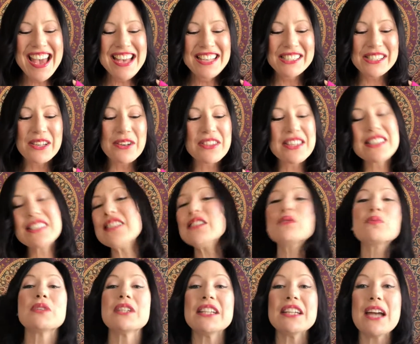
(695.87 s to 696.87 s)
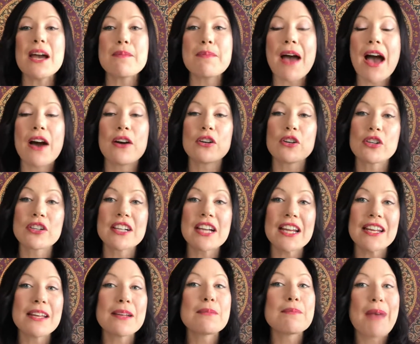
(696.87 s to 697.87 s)
So this is really about
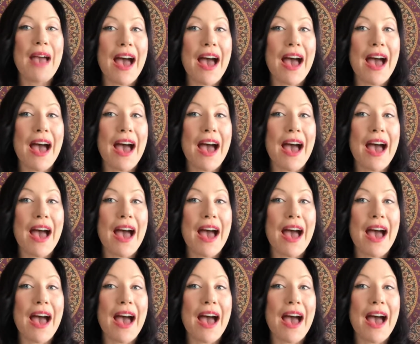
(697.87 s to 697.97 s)
creating